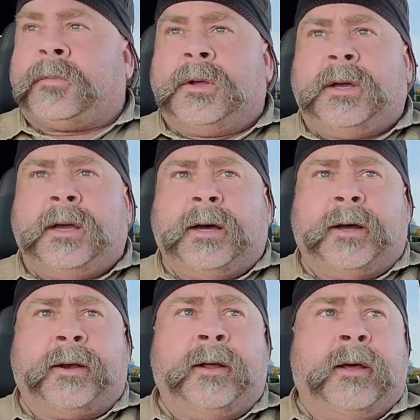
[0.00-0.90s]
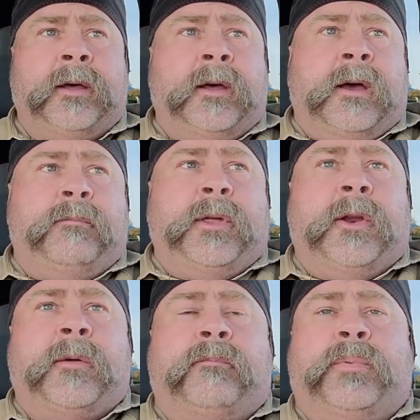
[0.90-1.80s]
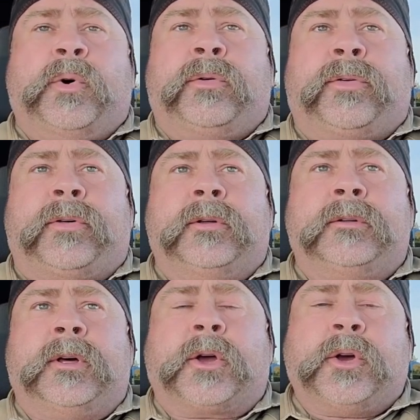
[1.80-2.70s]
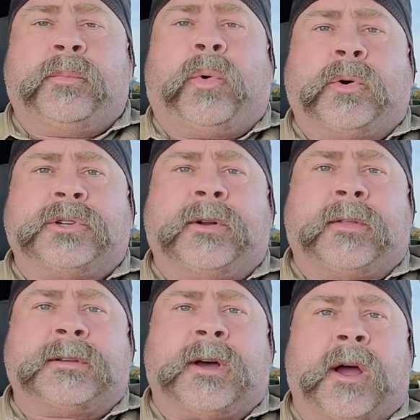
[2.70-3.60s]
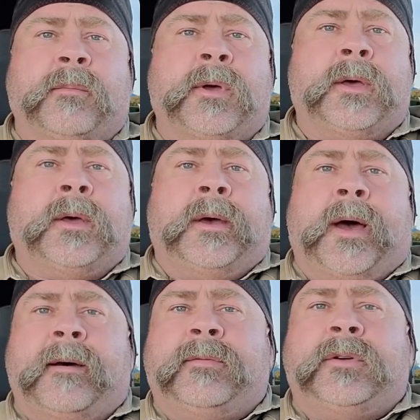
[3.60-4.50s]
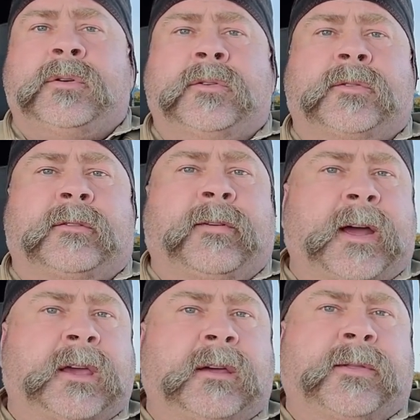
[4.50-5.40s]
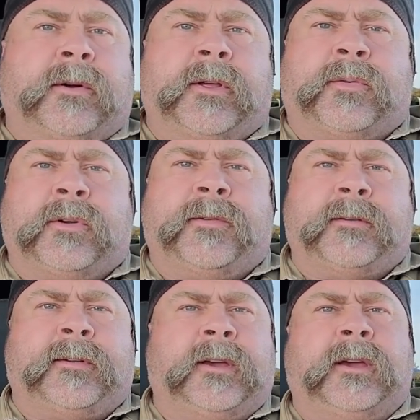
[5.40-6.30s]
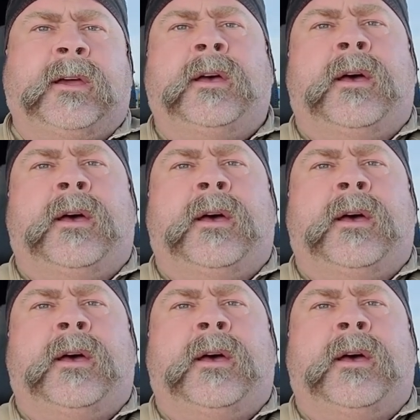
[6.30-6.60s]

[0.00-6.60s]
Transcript: and been in a booth a good portion of the time. I've used a Viking 3350.